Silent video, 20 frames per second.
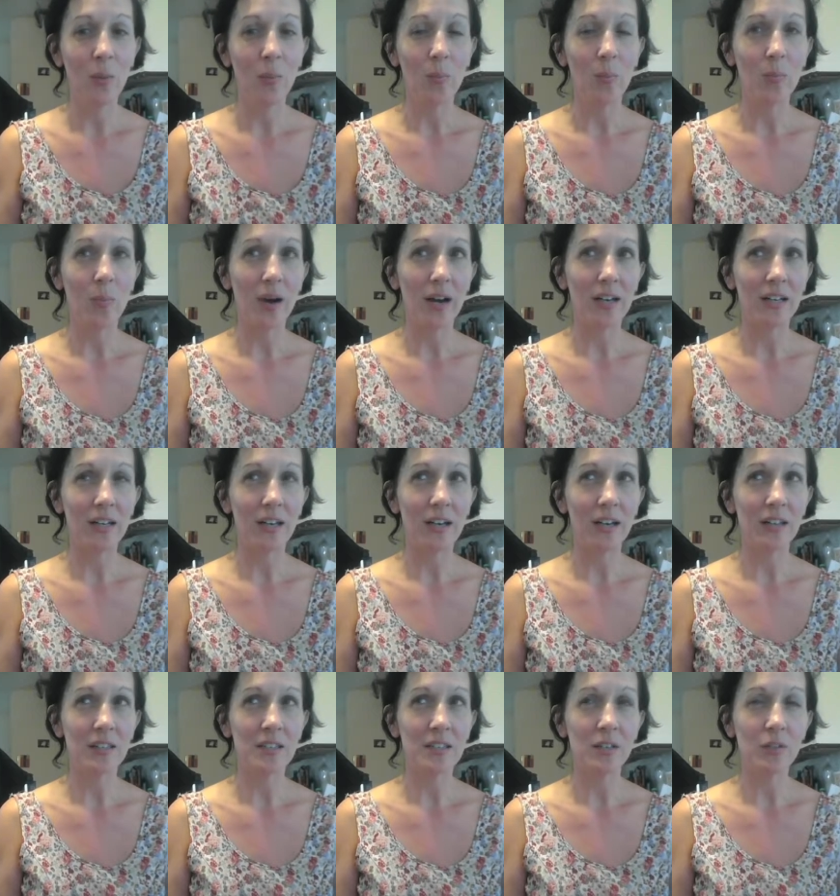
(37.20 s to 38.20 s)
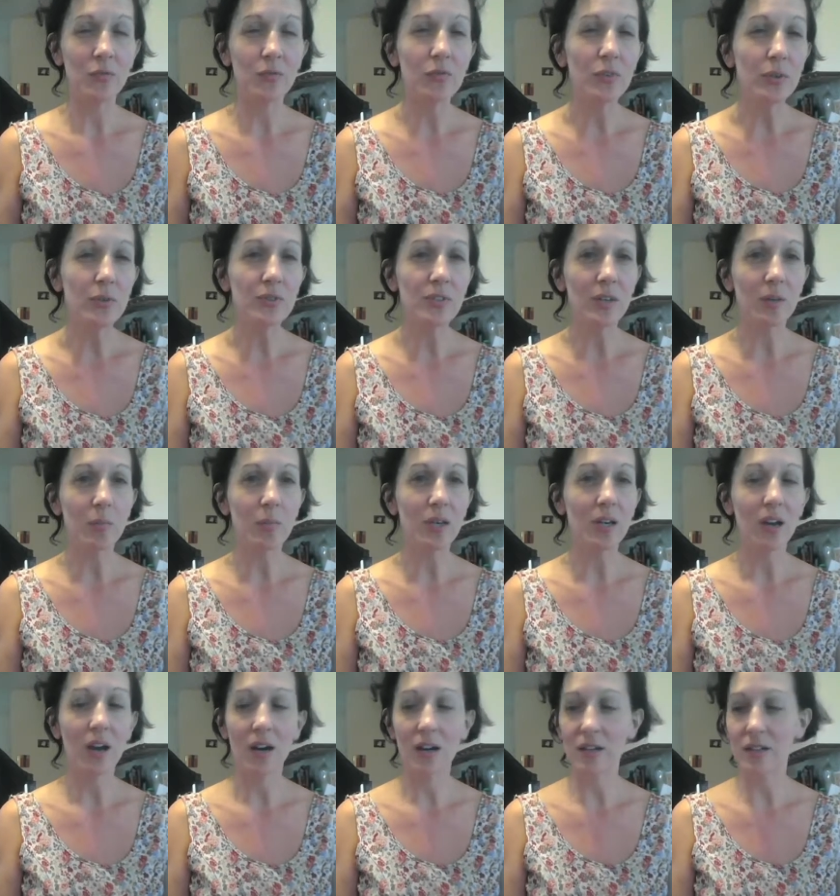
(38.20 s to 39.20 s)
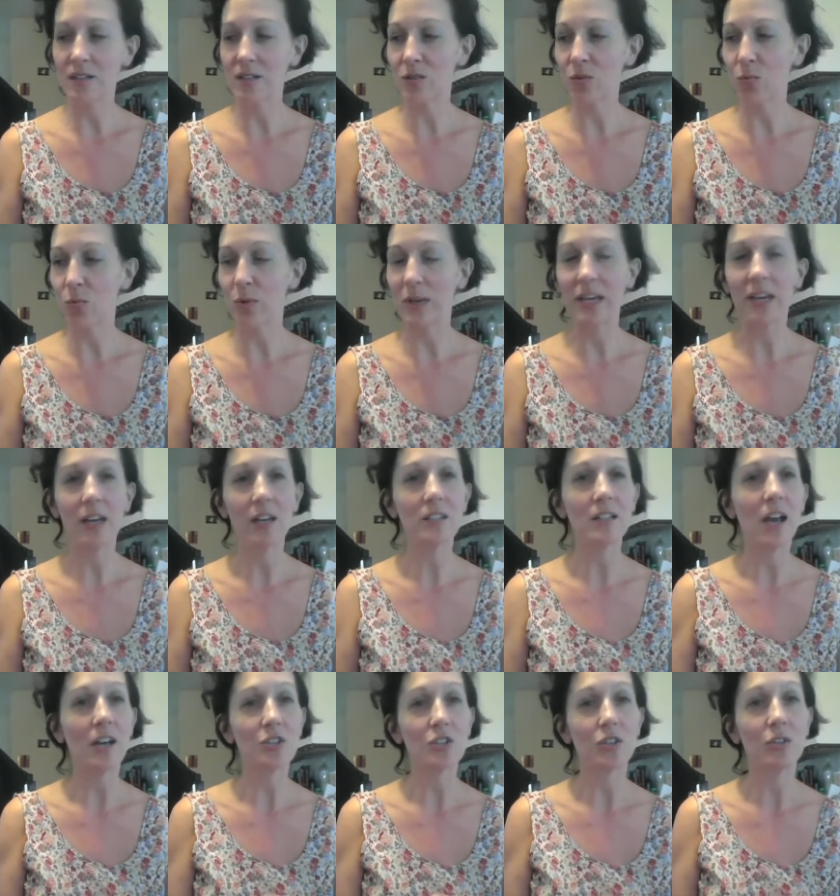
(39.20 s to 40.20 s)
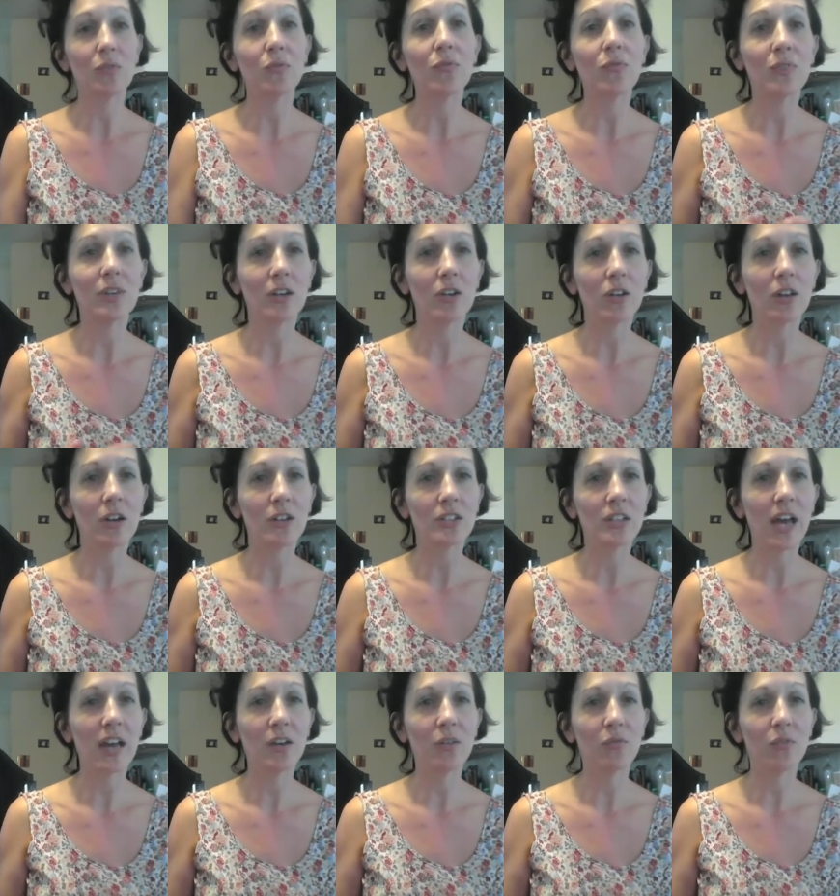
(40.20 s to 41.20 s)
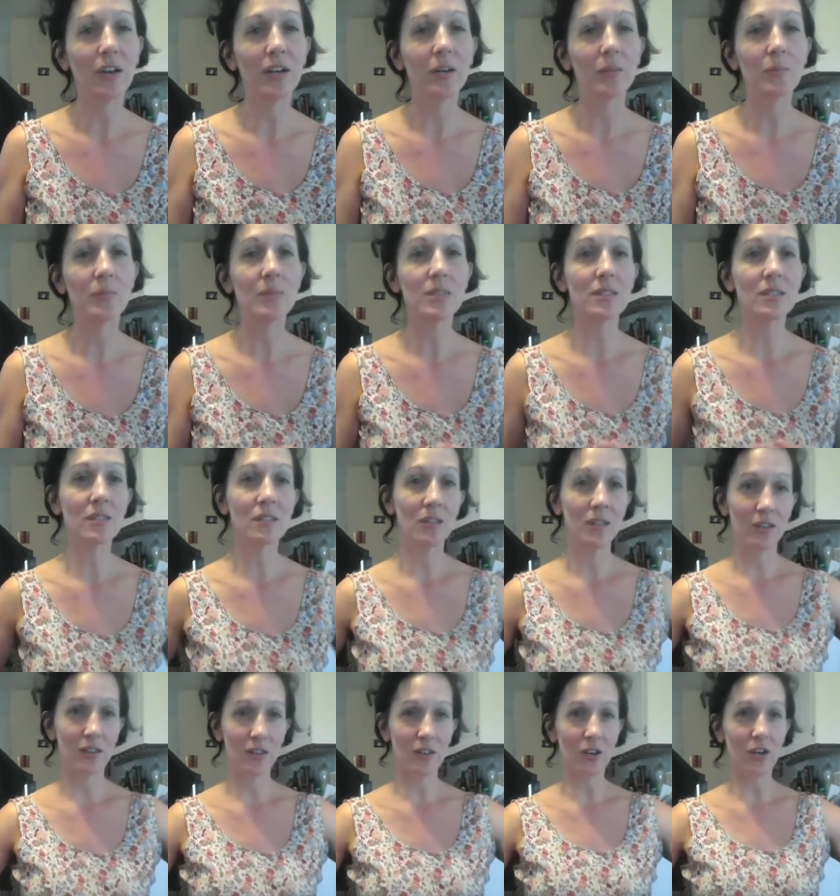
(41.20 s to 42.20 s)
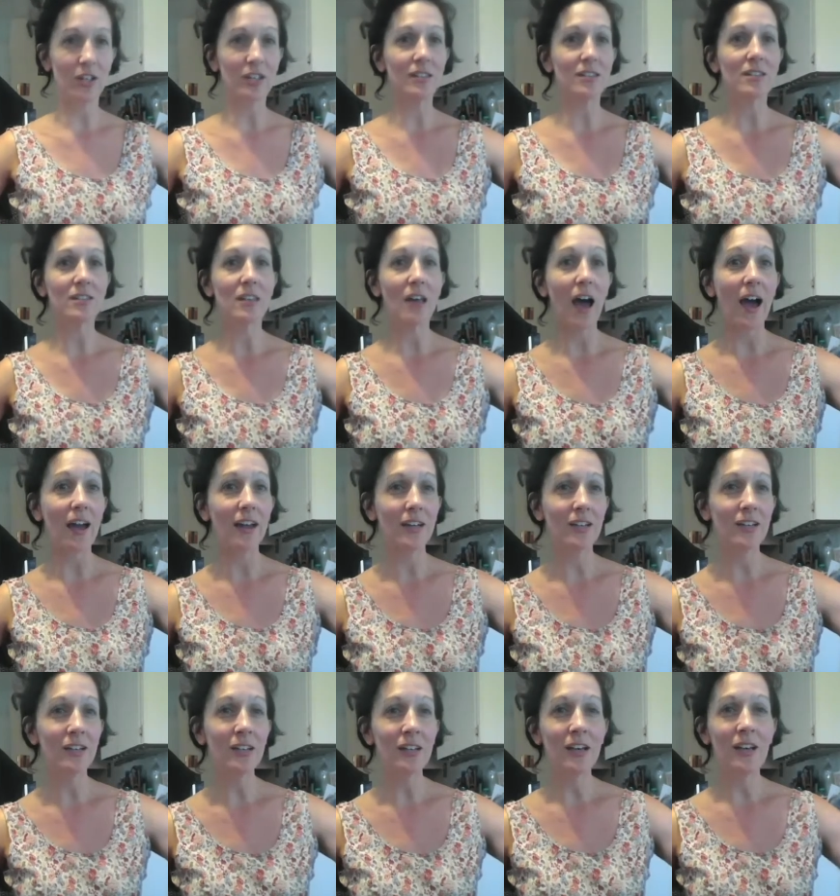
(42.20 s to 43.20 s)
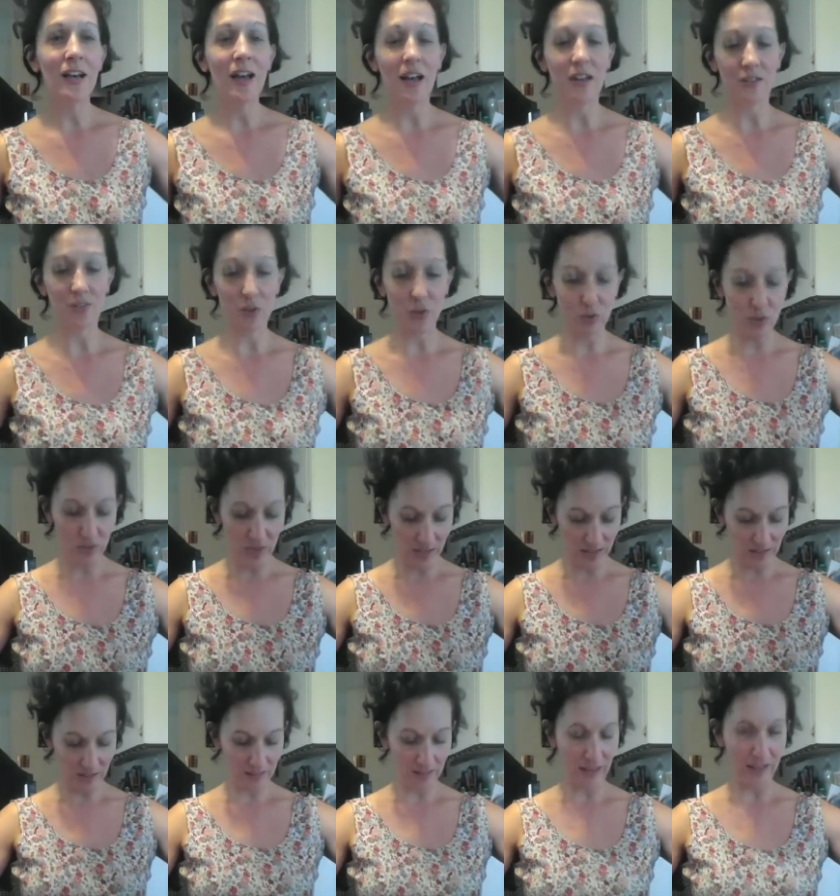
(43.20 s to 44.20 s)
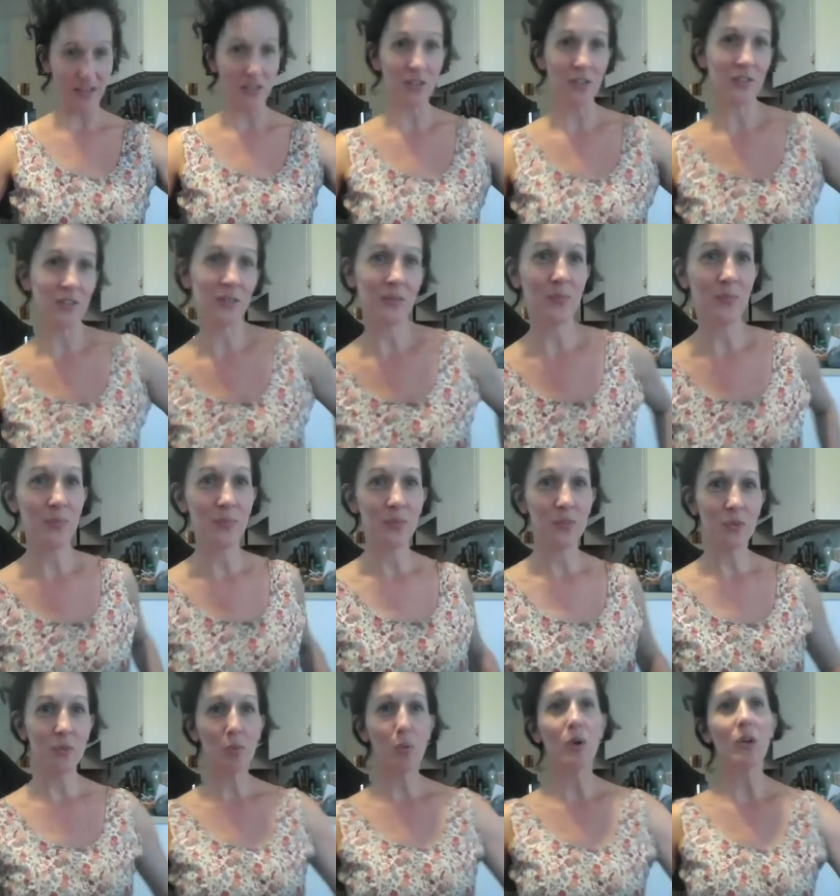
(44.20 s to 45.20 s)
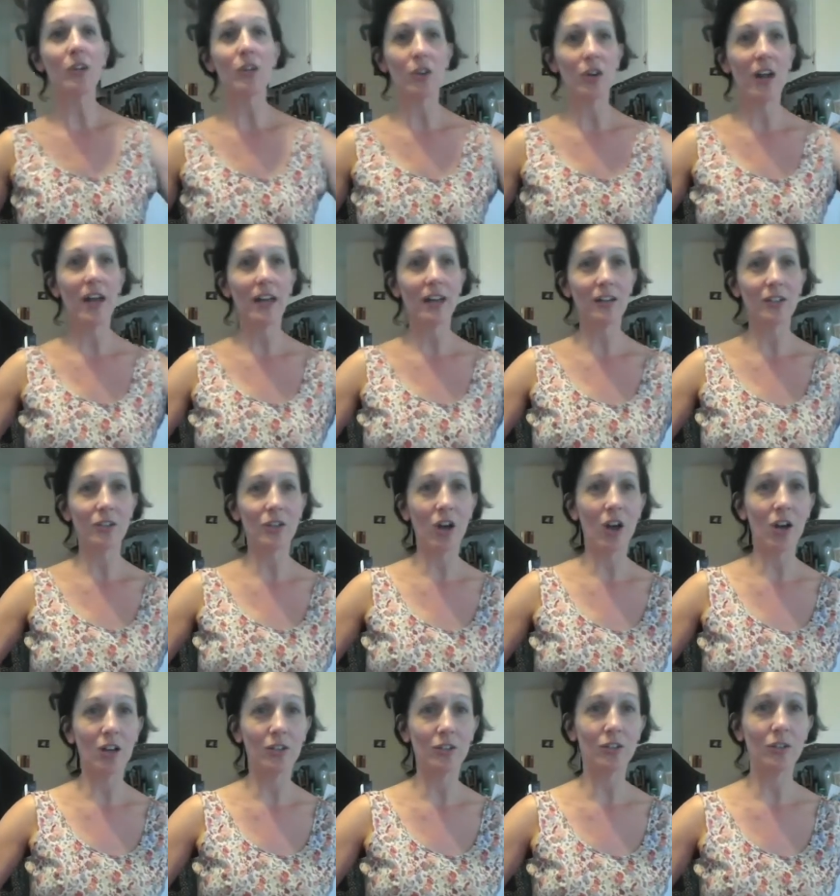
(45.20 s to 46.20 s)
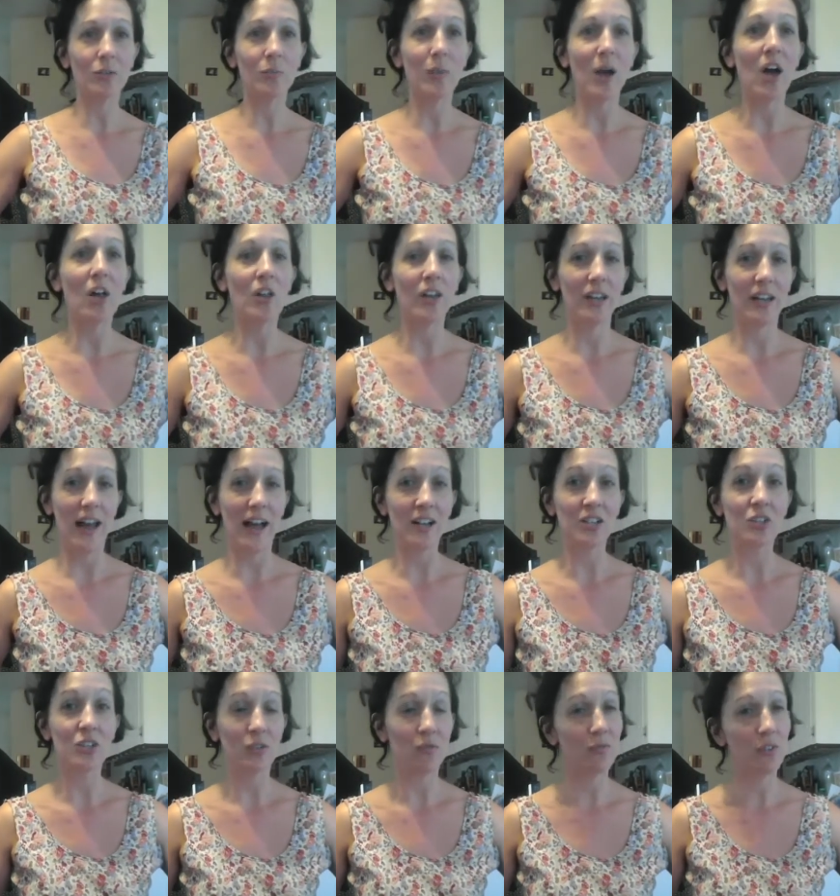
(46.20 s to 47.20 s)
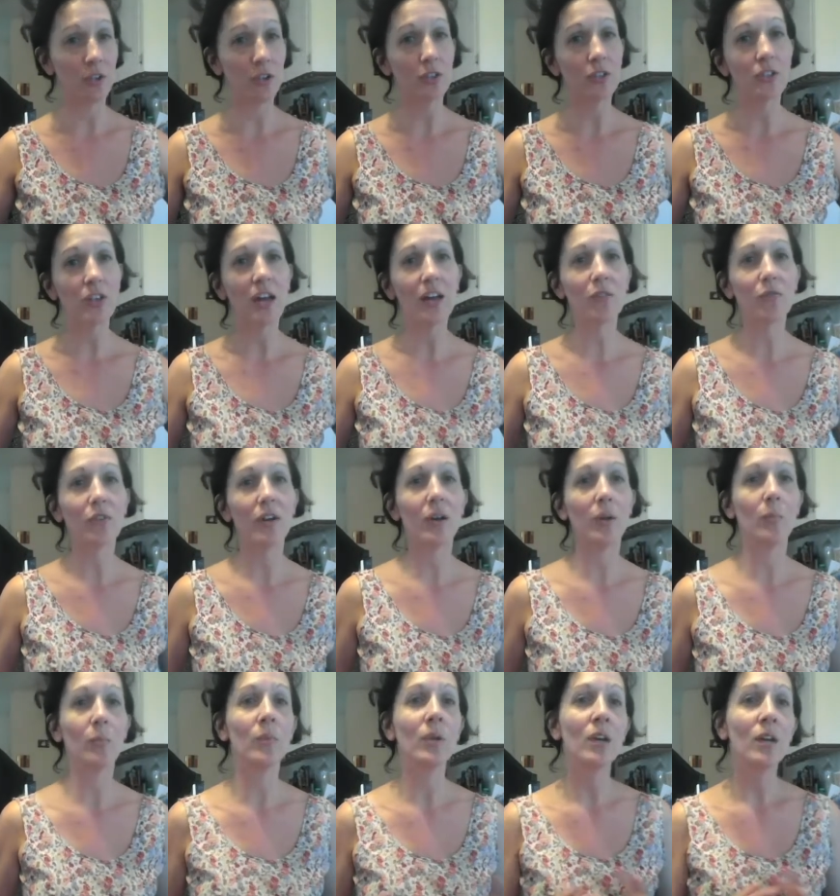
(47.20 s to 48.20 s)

but it's confusing because we can't actually feel our diaphragms. They're inside, and so you can't like put your hand on your belly and actually feel your diaphragm.